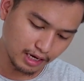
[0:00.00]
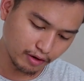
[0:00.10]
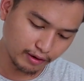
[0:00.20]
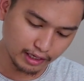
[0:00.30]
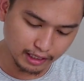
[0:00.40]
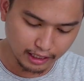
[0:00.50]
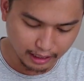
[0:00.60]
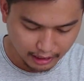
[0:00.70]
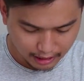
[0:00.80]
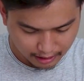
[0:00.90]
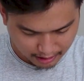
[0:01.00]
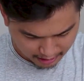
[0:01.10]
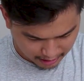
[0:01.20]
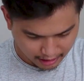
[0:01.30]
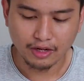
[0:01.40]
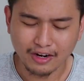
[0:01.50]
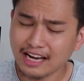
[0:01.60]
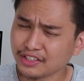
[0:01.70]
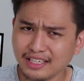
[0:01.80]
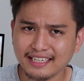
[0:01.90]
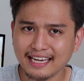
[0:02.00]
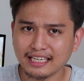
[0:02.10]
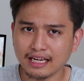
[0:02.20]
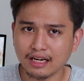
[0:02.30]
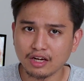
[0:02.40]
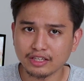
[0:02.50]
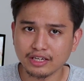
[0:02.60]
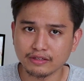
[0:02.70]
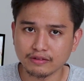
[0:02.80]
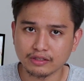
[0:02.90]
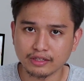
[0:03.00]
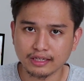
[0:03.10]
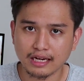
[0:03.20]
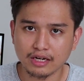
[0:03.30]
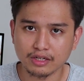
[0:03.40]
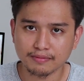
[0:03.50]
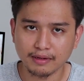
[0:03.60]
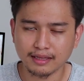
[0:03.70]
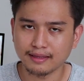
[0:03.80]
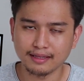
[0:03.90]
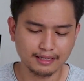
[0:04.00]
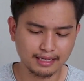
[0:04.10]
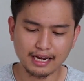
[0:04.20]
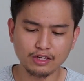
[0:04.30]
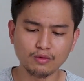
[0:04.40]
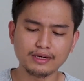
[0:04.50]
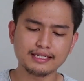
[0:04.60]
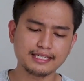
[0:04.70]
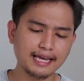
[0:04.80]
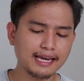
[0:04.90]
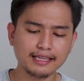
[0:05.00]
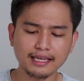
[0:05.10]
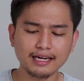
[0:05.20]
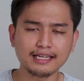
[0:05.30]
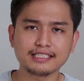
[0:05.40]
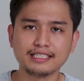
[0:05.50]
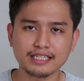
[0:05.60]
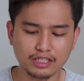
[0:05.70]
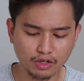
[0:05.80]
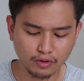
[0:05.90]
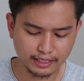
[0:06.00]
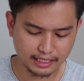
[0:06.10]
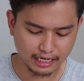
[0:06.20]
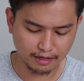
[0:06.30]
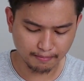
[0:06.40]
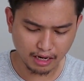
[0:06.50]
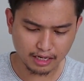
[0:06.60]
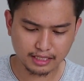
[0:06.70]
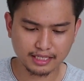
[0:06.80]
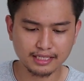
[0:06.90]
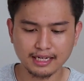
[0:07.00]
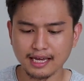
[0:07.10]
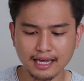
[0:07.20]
I really need... You're actually getting a lot here for $30, but I don't want to say anything. Let's just go inside the box.